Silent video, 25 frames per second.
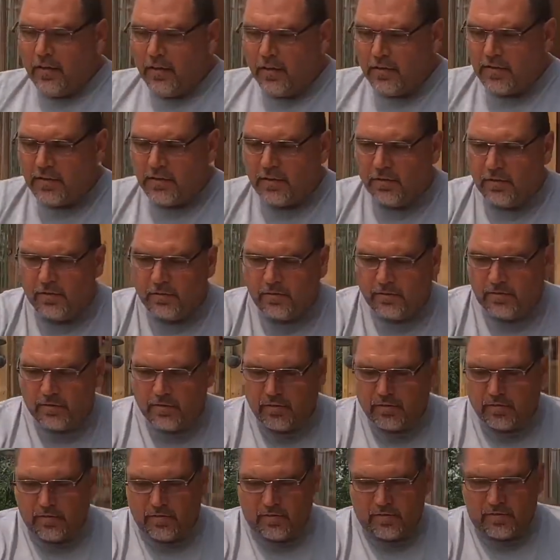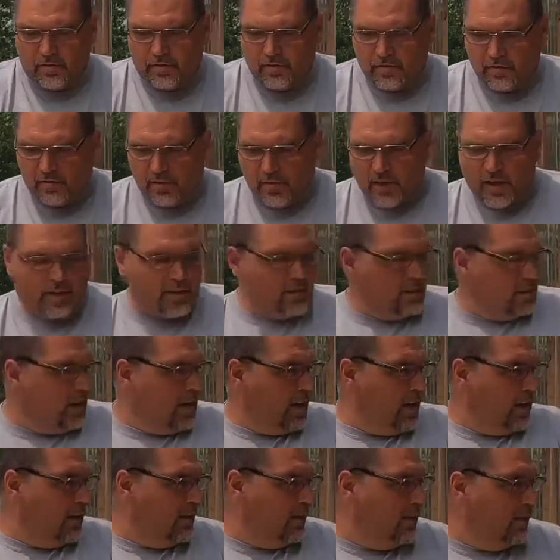So that's
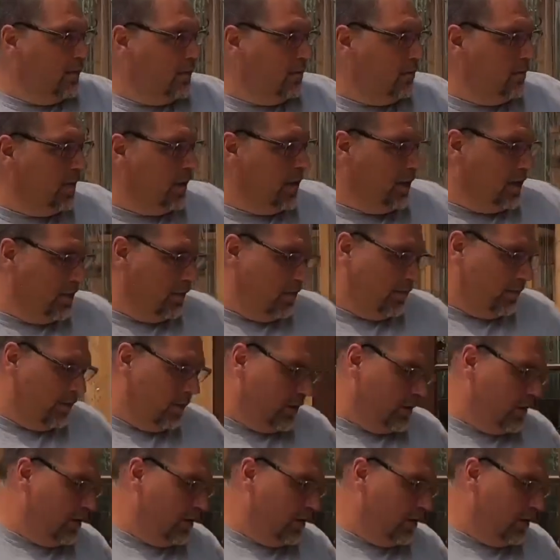that. And then we have,